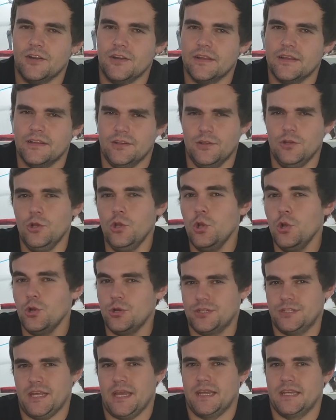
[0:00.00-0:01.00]
it
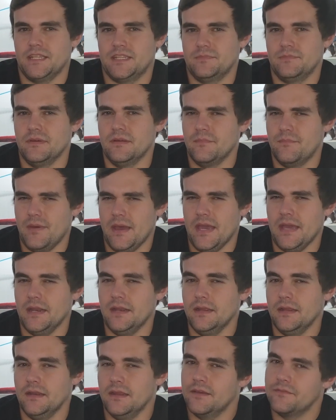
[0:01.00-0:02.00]
looks like it's been
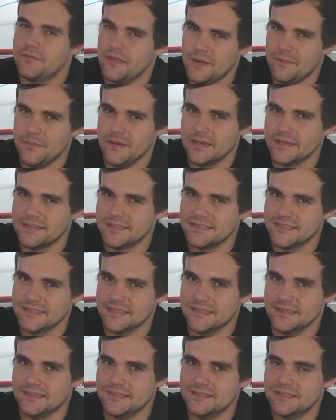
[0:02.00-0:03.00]
painted, if that makes
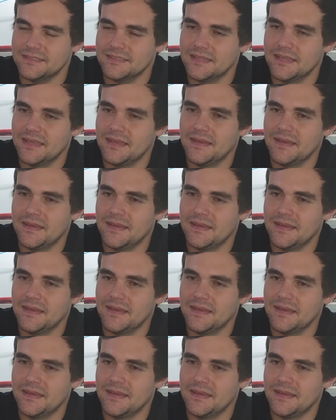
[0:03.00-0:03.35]
sense.